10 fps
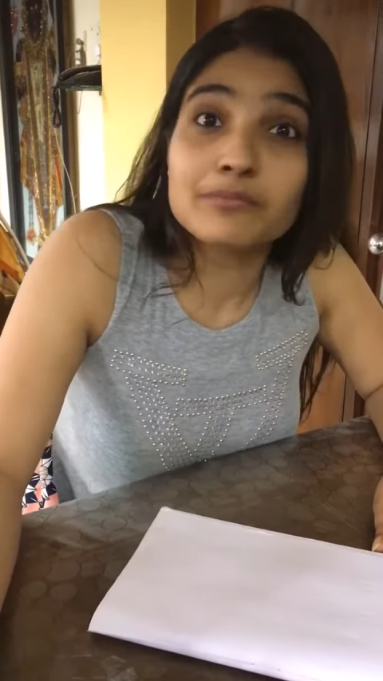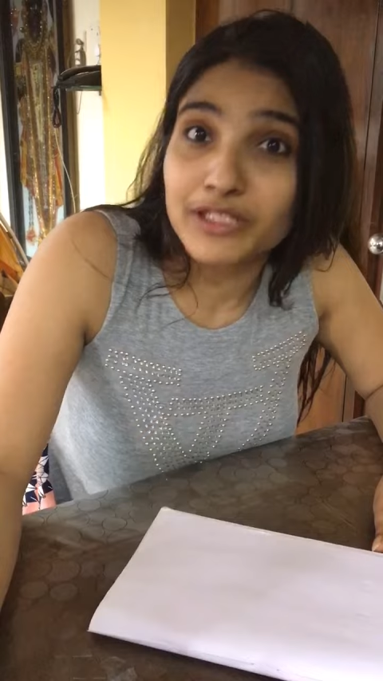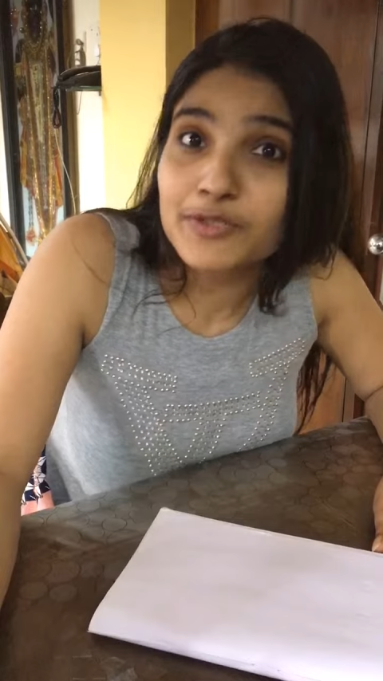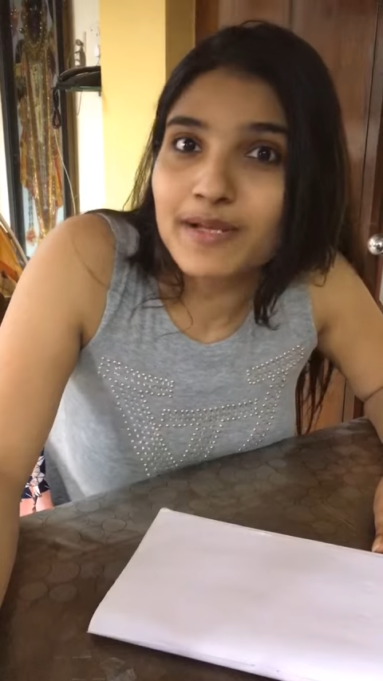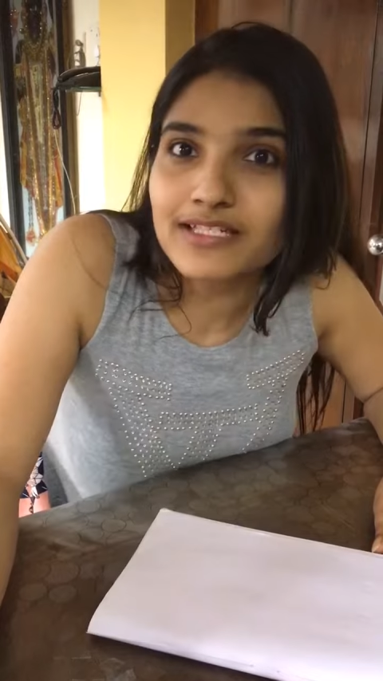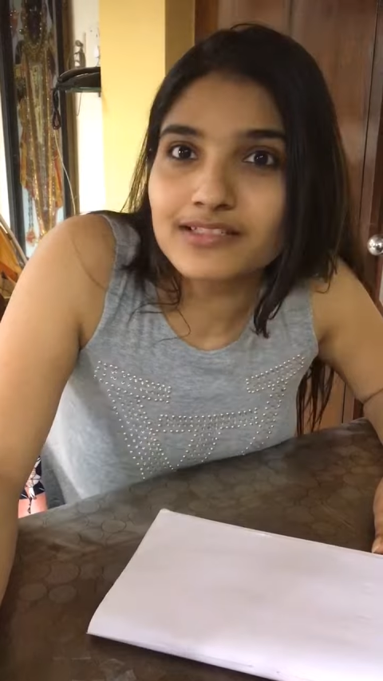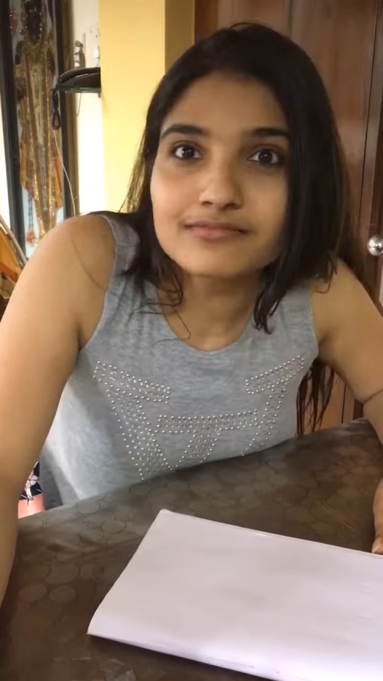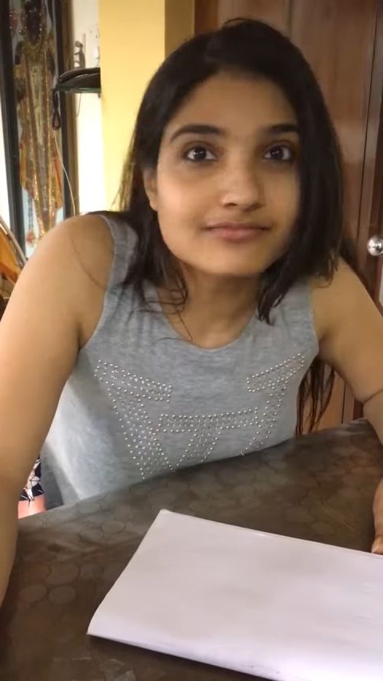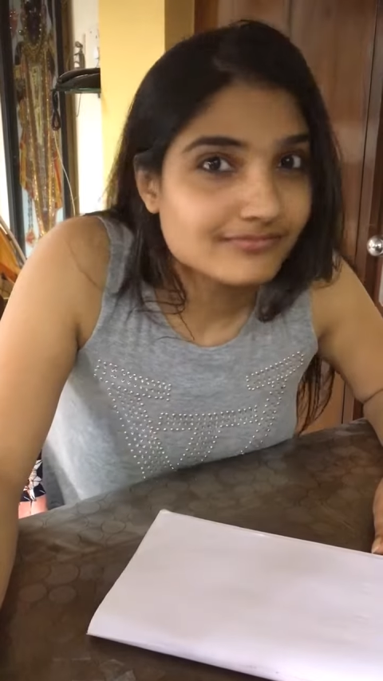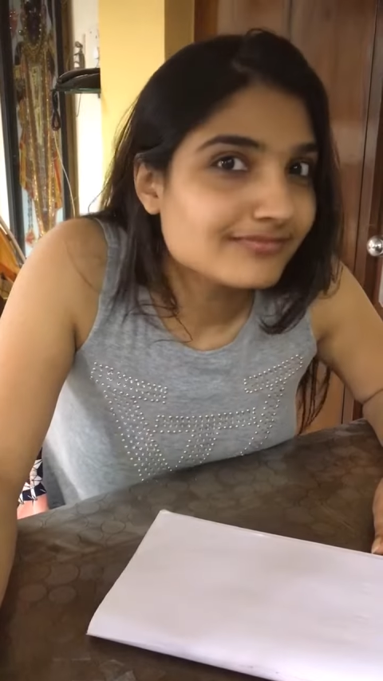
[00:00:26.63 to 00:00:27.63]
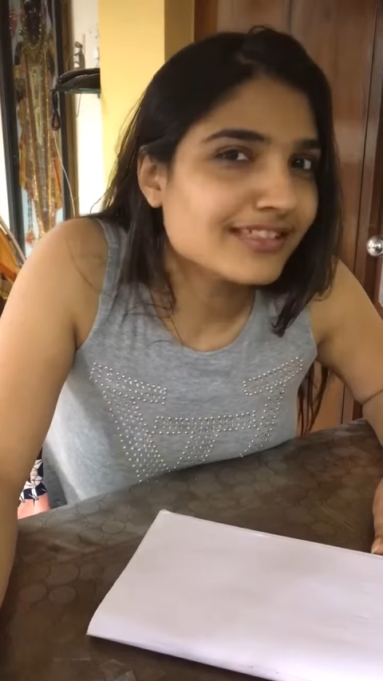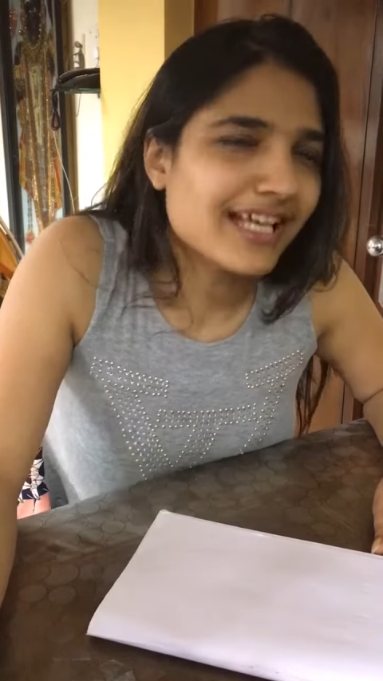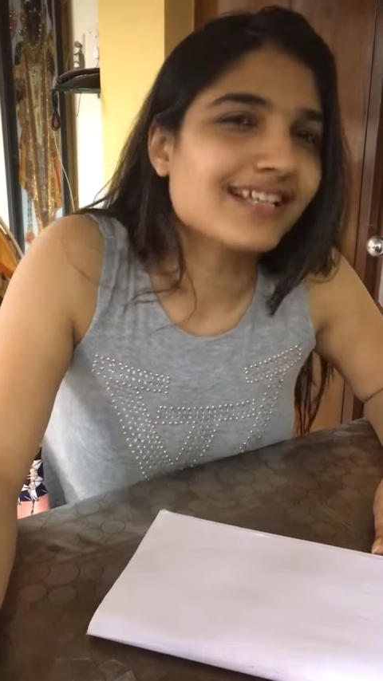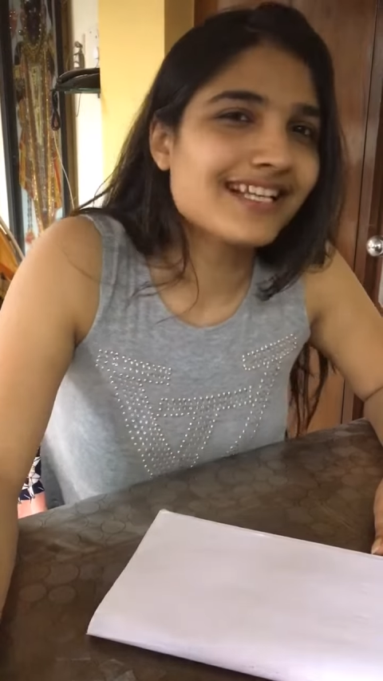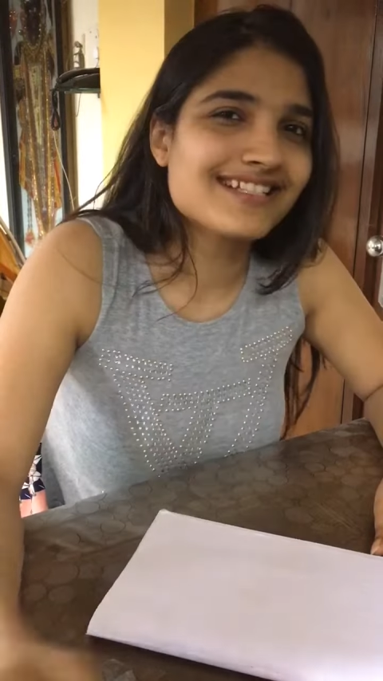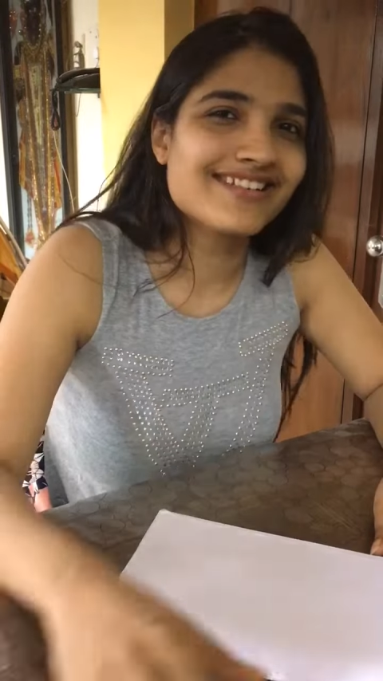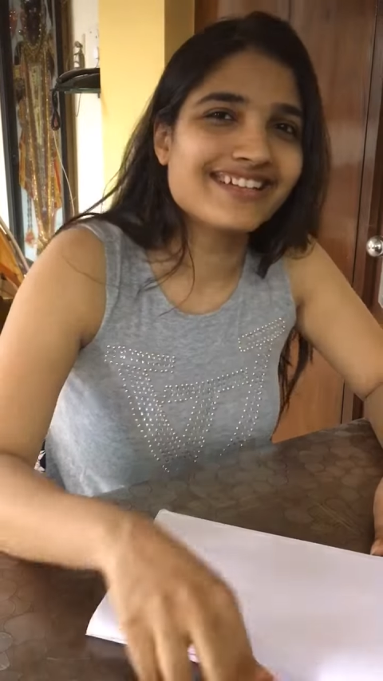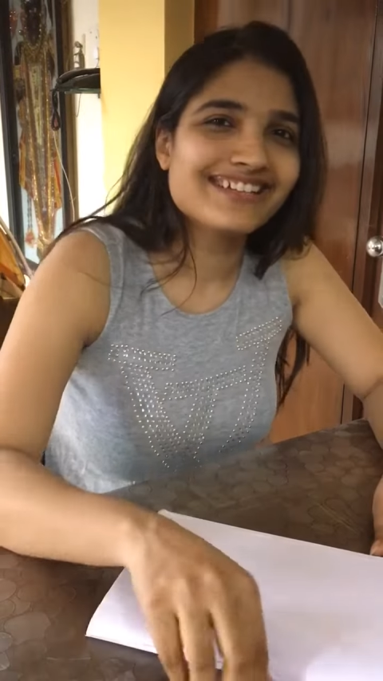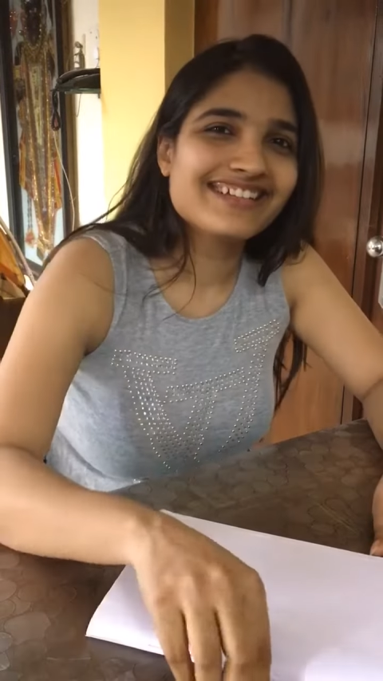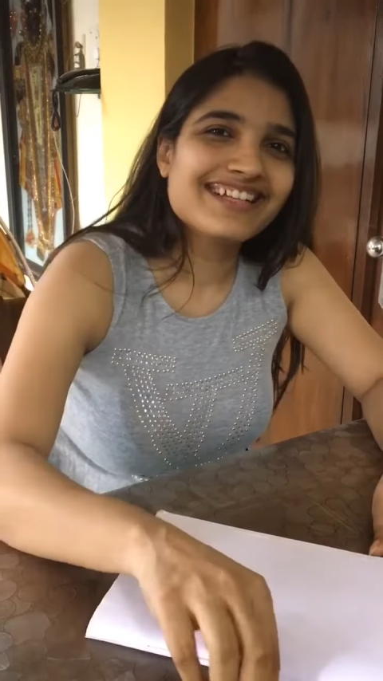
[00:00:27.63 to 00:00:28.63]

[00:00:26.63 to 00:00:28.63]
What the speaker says: much better. Yeah, that's right.